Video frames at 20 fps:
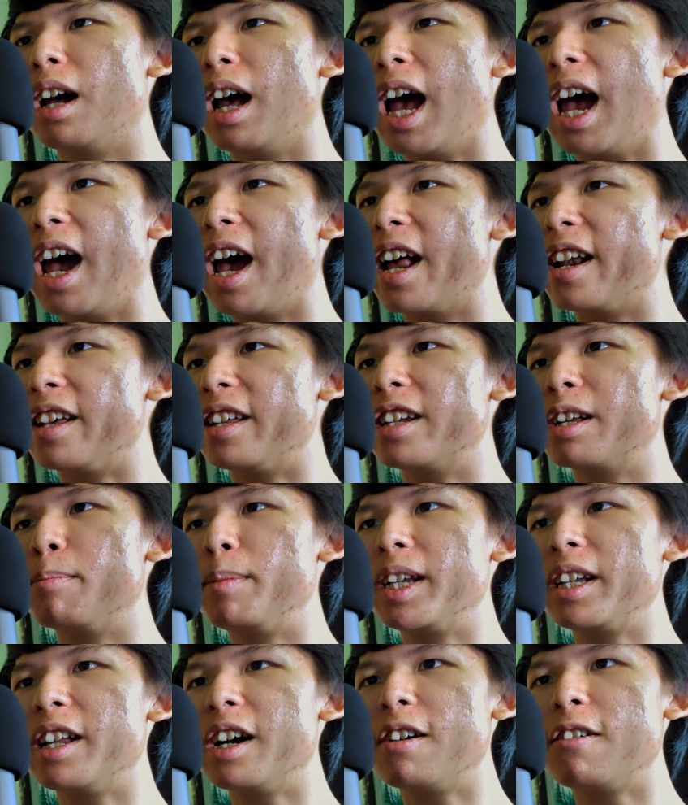And in the
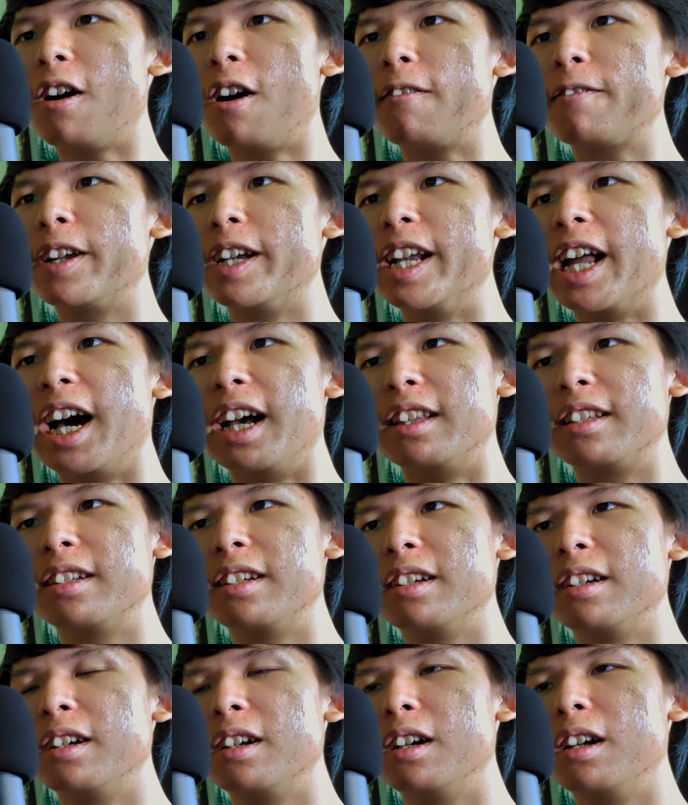middle of the night,
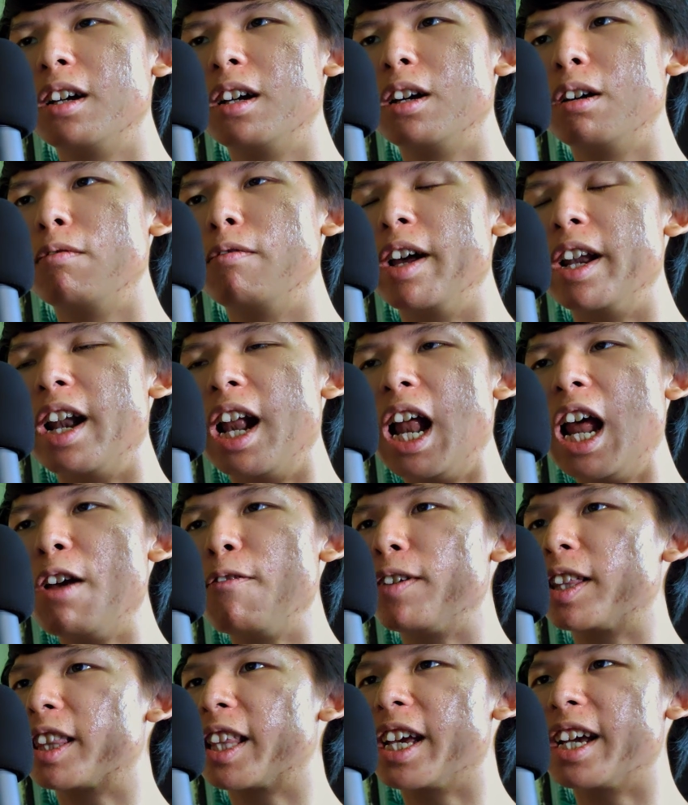when
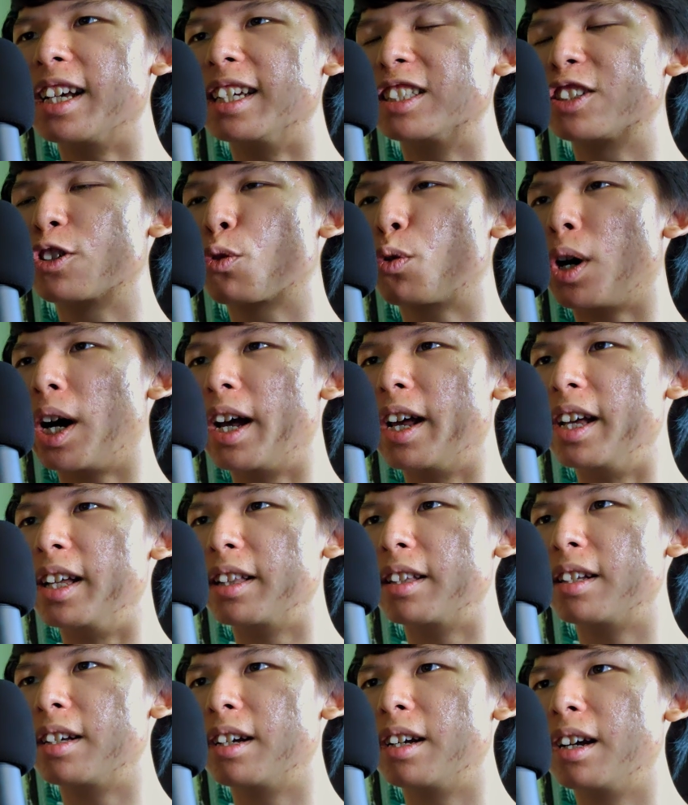everything is
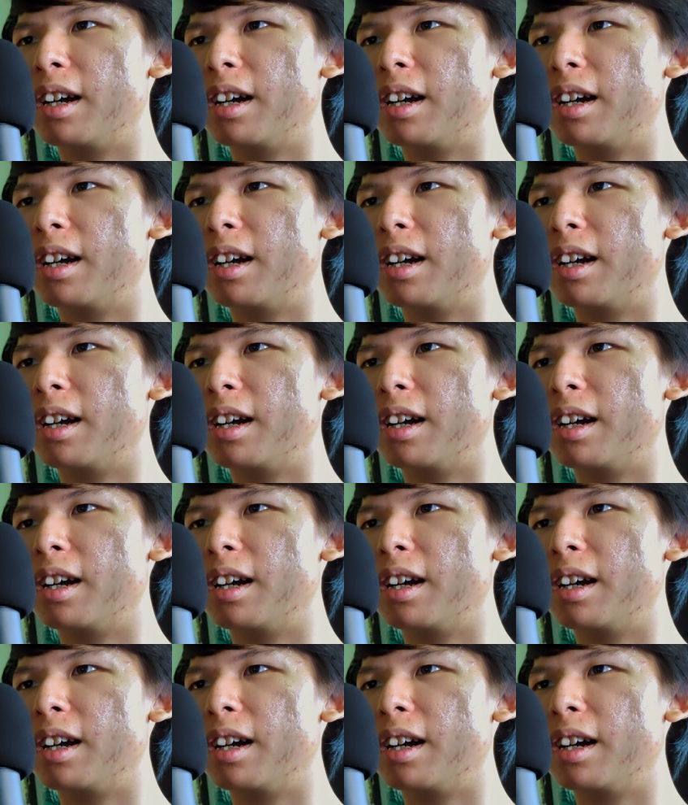quiet